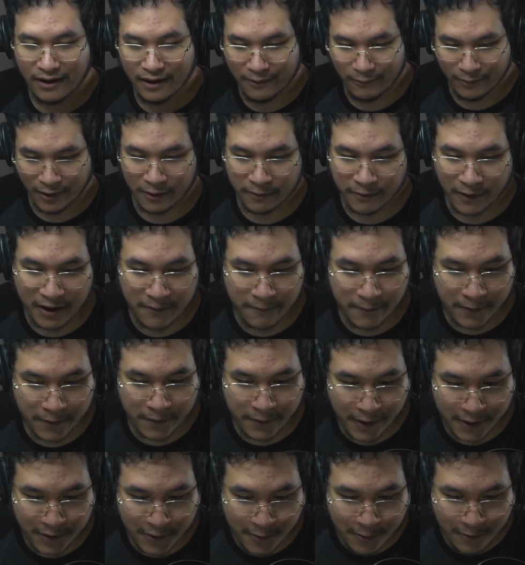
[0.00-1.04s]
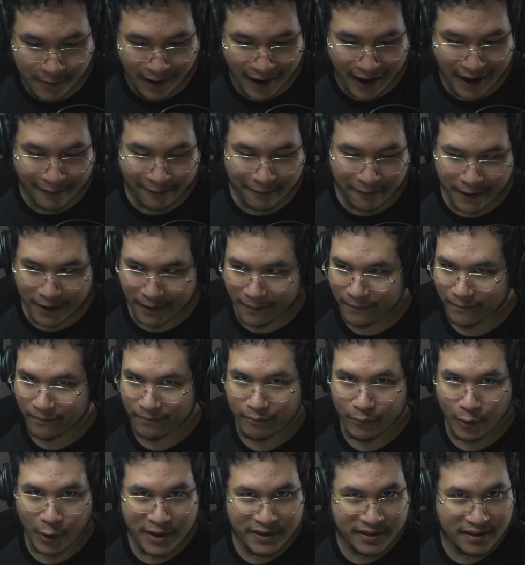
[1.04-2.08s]
Without any further ado, I think,
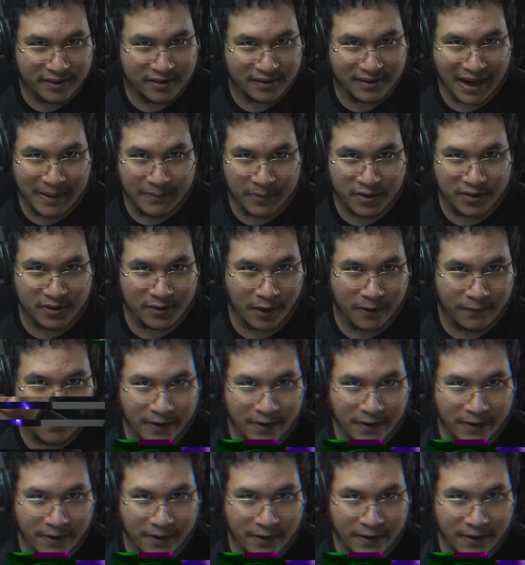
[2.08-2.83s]
boys, it's time to start